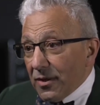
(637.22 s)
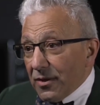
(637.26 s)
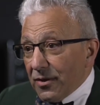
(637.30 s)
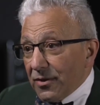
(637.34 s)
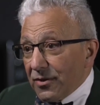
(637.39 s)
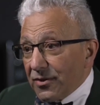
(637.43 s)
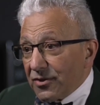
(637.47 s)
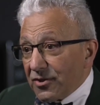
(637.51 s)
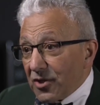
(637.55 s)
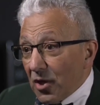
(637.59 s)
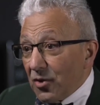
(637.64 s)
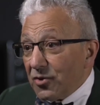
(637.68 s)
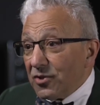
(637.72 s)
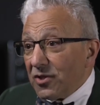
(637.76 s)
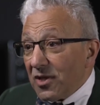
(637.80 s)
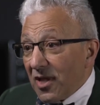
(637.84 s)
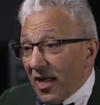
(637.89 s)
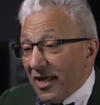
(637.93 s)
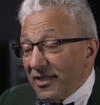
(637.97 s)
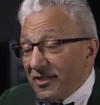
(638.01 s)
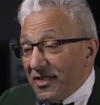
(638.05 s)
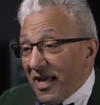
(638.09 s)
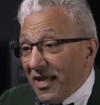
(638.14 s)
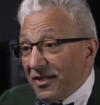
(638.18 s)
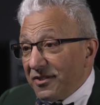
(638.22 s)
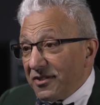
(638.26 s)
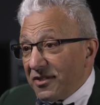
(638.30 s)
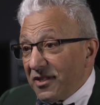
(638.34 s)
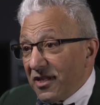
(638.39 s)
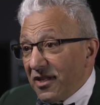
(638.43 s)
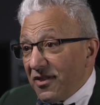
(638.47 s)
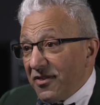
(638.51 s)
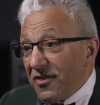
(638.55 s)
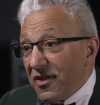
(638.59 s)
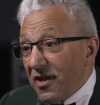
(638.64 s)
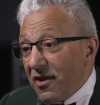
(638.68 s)
Social
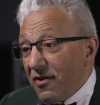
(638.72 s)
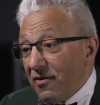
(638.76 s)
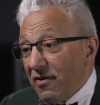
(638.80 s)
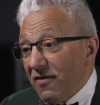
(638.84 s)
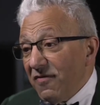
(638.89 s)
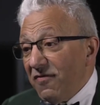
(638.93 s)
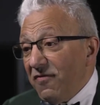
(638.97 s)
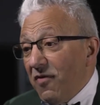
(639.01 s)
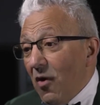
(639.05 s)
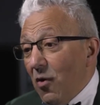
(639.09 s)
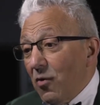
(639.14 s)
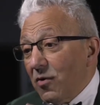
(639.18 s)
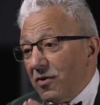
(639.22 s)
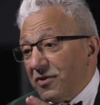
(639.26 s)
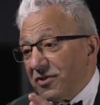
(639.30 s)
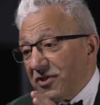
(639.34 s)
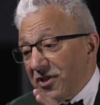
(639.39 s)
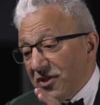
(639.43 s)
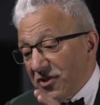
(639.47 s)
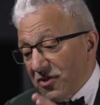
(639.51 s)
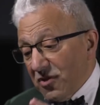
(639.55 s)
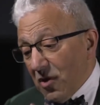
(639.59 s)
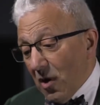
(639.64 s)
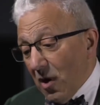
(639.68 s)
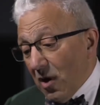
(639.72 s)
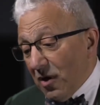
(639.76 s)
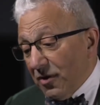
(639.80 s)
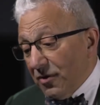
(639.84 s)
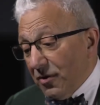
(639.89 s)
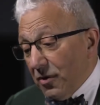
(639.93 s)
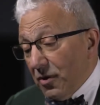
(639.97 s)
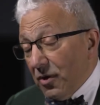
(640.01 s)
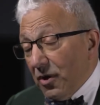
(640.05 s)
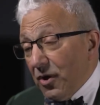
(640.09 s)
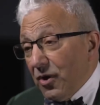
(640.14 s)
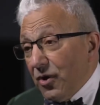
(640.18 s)
identity theory focuses on